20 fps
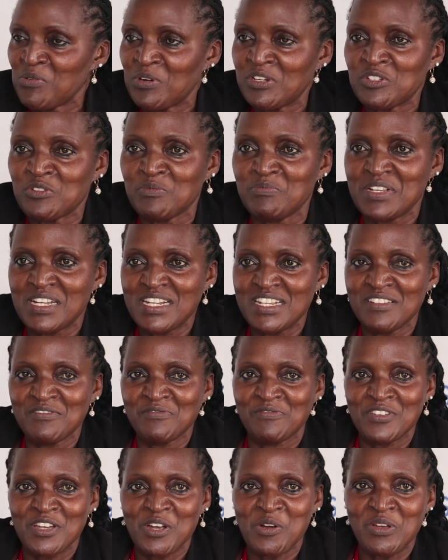want to
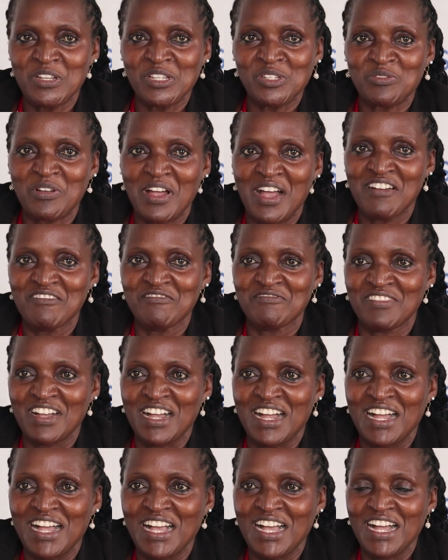believe we are going to have
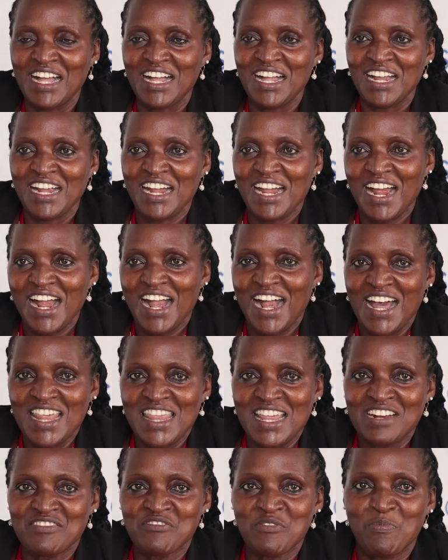
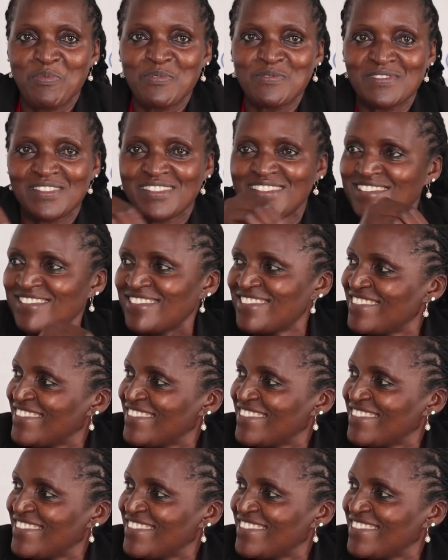other ripples.